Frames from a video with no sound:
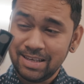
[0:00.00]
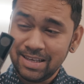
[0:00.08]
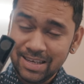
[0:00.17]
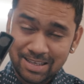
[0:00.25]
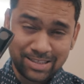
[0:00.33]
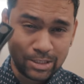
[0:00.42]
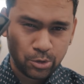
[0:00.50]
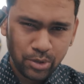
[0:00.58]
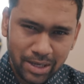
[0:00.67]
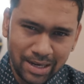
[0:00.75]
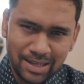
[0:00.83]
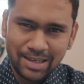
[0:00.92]
is
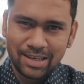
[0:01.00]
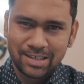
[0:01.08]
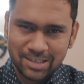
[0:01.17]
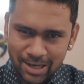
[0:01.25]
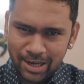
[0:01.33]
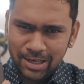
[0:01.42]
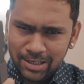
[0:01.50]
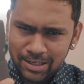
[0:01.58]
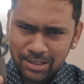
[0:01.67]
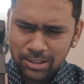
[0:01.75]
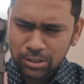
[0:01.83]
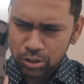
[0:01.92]
really a
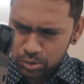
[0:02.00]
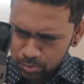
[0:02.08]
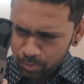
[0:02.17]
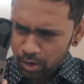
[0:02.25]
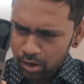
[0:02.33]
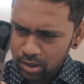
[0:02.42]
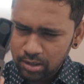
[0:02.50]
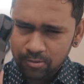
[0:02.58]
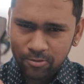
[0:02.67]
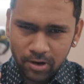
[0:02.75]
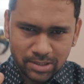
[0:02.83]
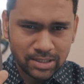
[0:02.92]
tiny, small,
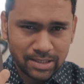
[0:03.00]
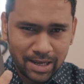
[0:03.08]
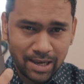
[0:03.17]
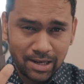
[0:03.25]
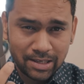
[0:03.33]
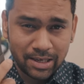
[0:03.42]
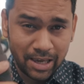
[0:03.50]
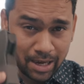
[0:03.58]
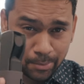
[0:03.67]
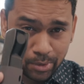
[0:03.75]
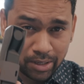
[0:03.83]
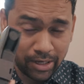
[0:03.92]
versatile
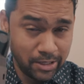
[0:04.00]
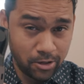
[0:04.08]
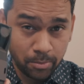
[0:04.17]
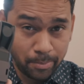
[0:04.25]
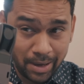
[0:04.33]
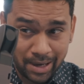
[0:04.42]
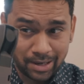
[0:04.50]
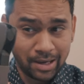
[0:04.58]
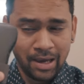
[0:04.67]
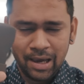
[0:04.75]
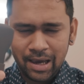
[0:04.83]
camera in your bag,